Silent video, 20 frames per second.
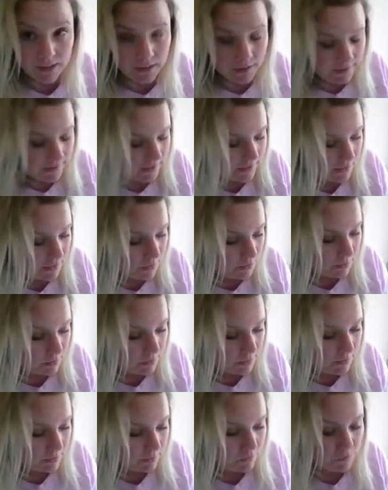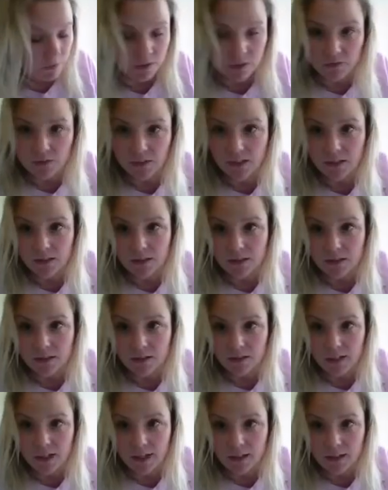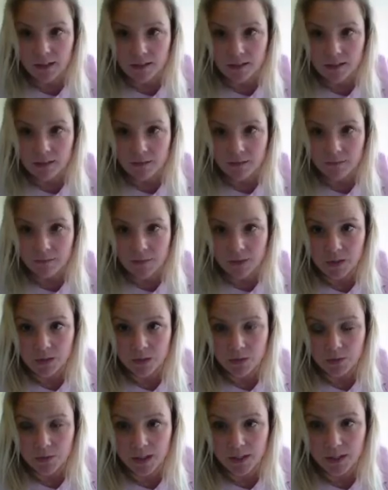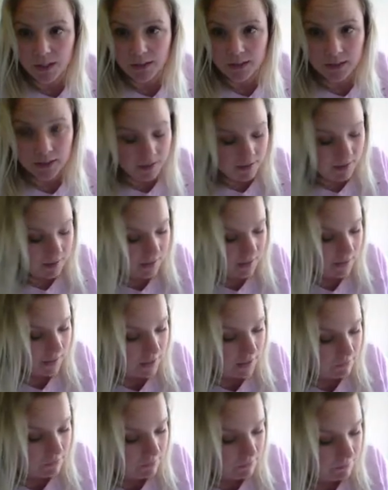is the number in front of the x, so that is 7.